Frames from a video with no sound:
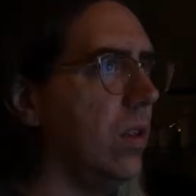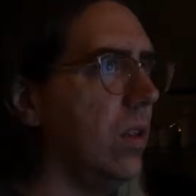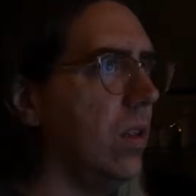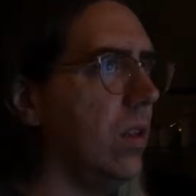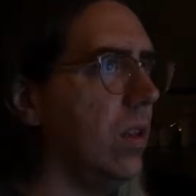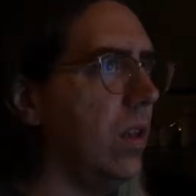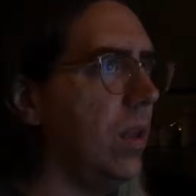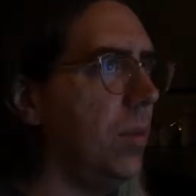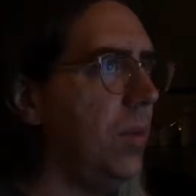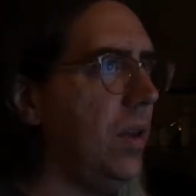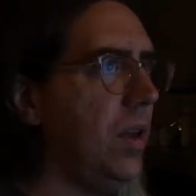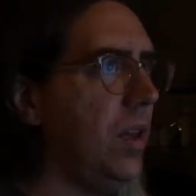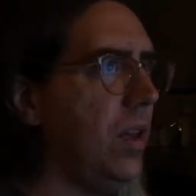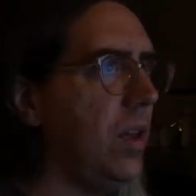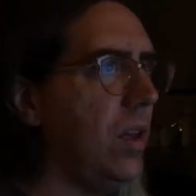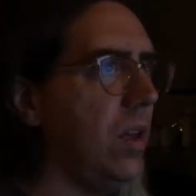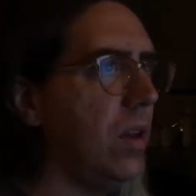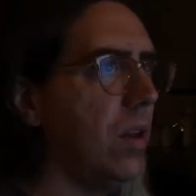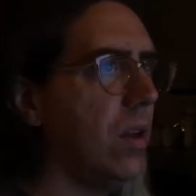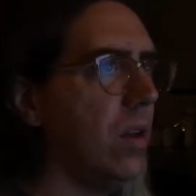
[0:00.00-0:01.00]
Let
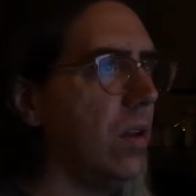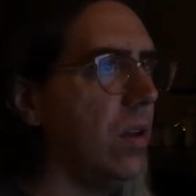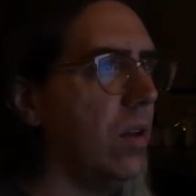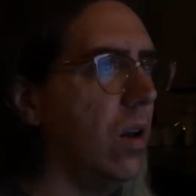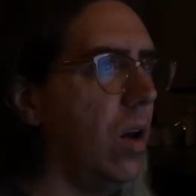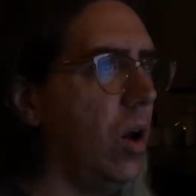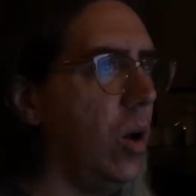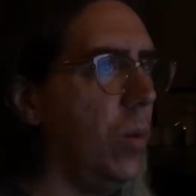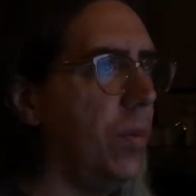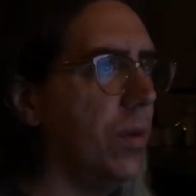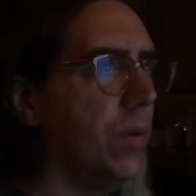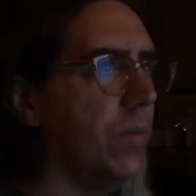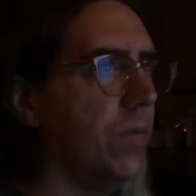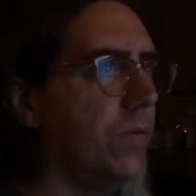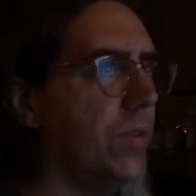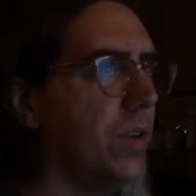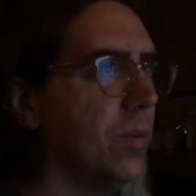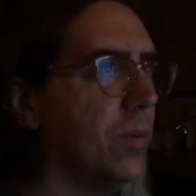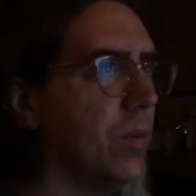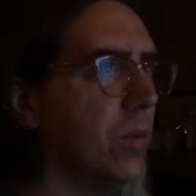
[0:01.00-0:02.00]
me open up
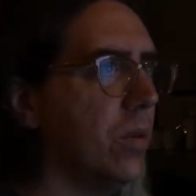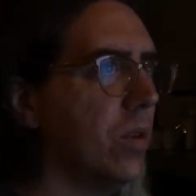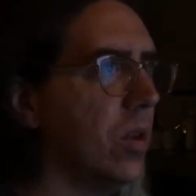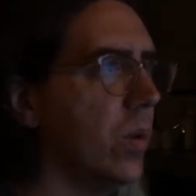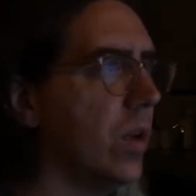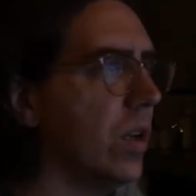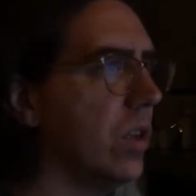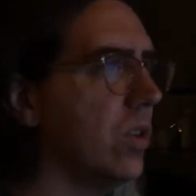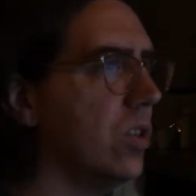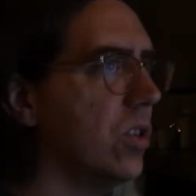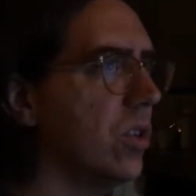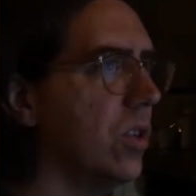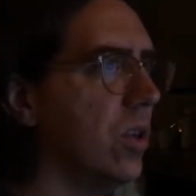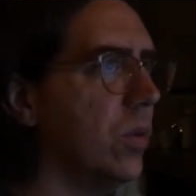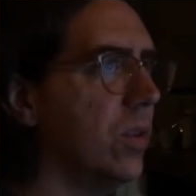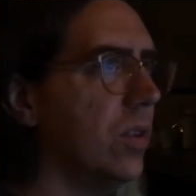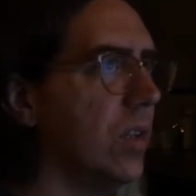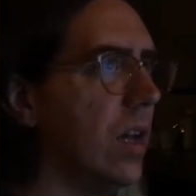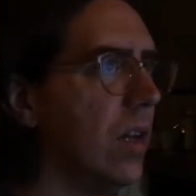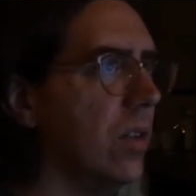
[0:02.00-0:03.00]
Figma real quick and show you
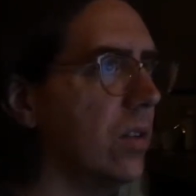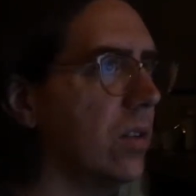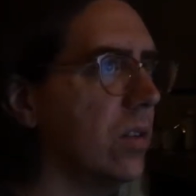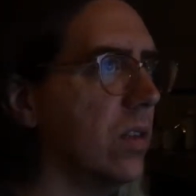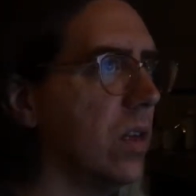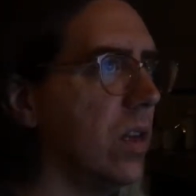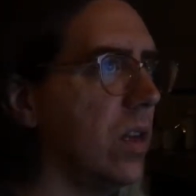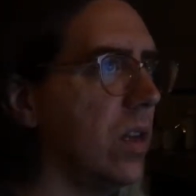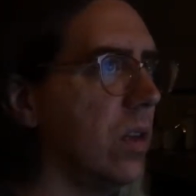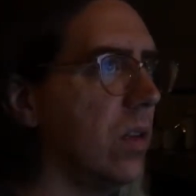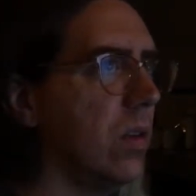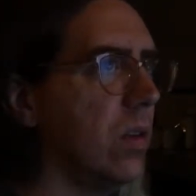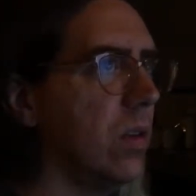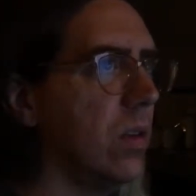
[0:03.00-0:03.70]
what that looks like.